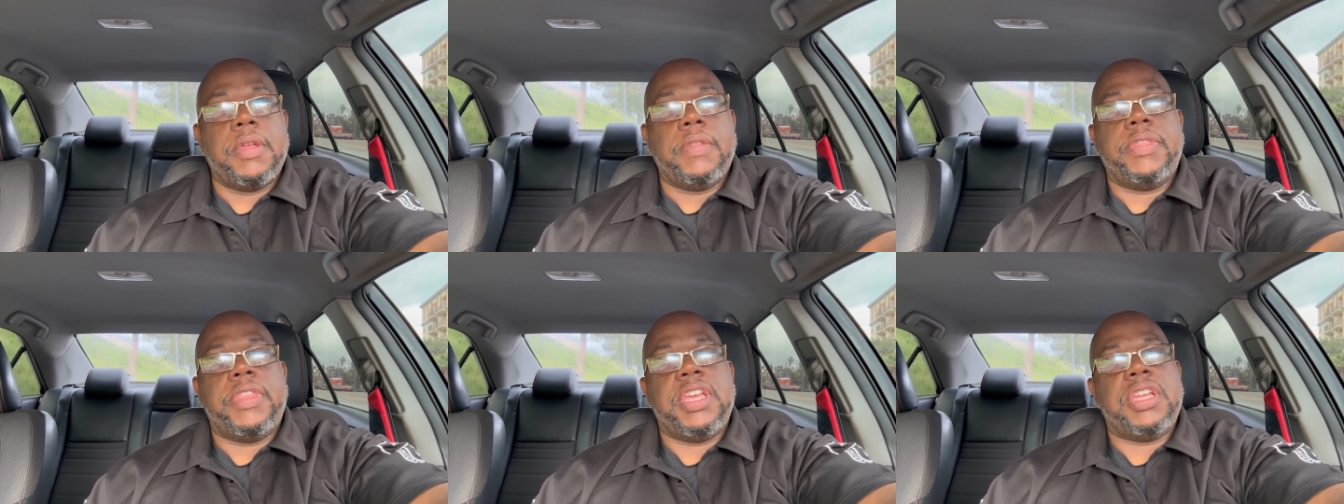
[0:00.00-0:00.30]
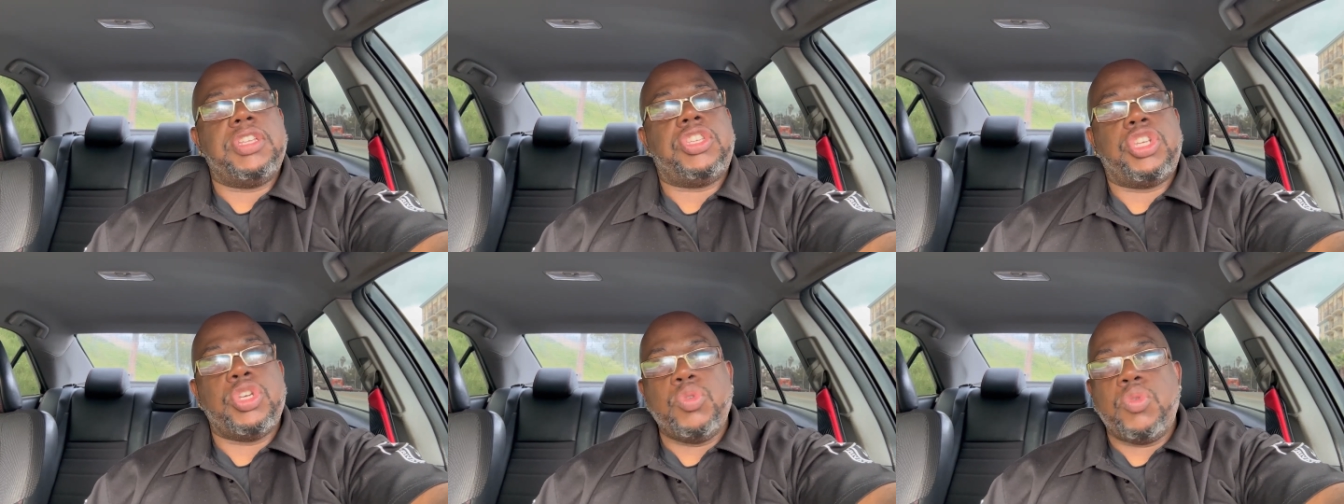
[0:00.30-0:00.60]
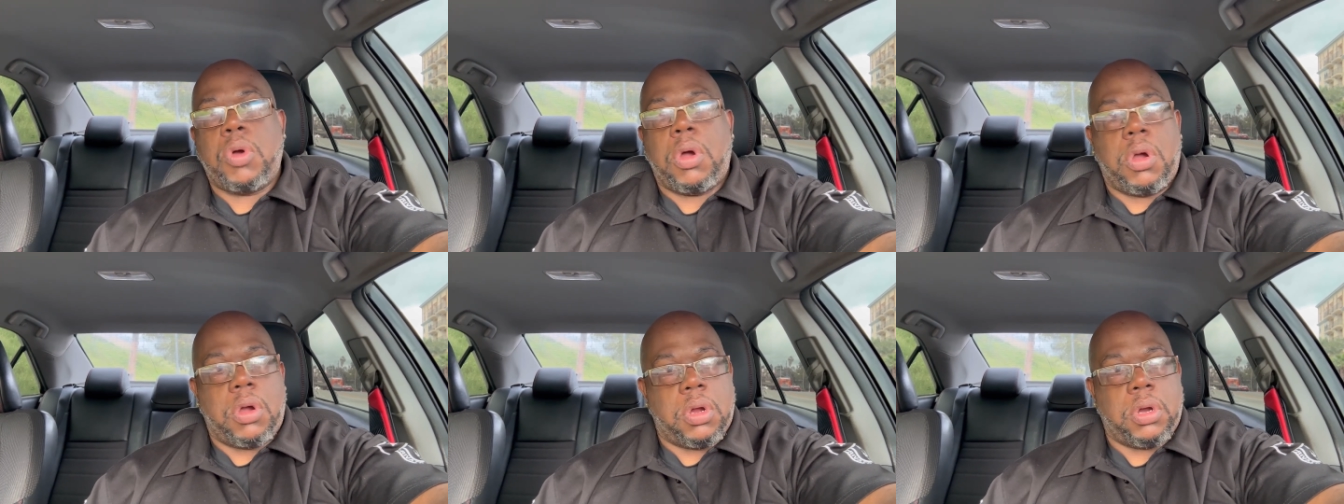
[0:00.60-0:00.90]
than two
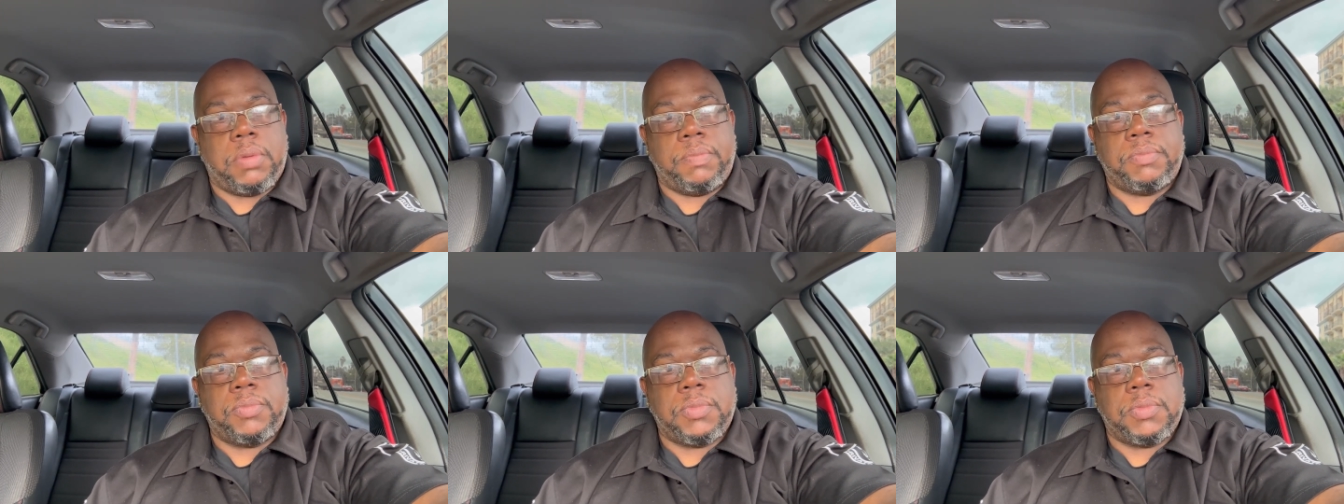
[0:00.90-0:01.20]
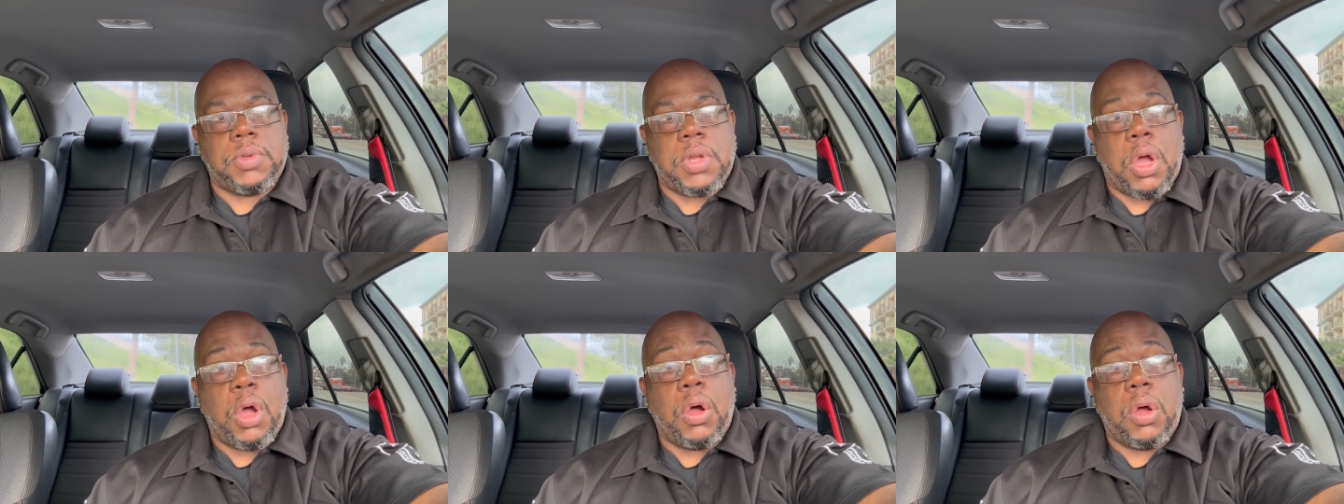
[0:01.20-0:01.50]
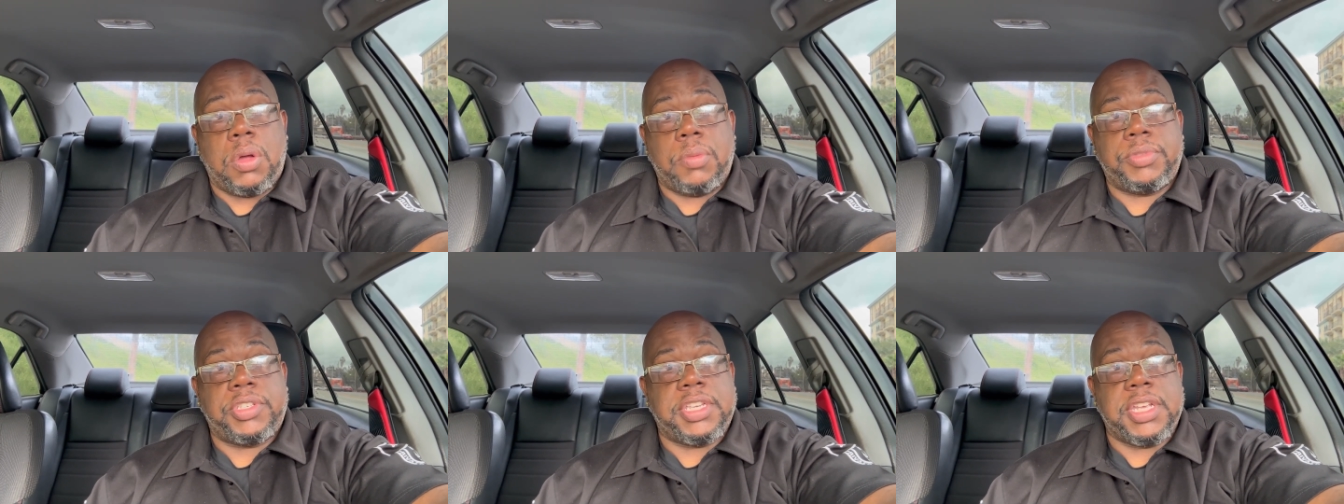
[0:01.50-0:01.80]
ohm
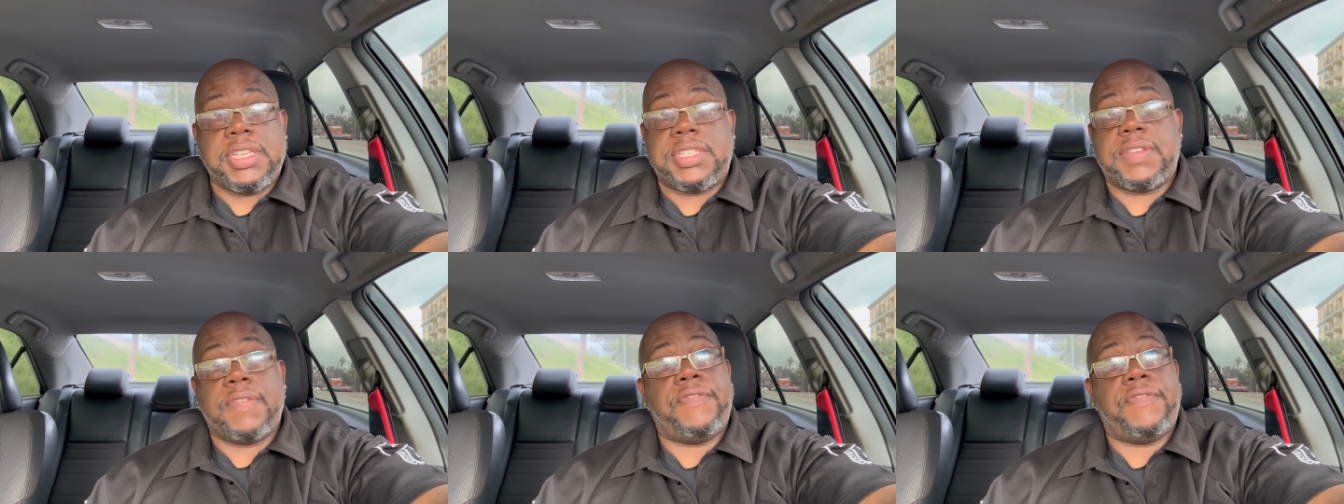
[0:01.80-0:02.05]
ohms. It's a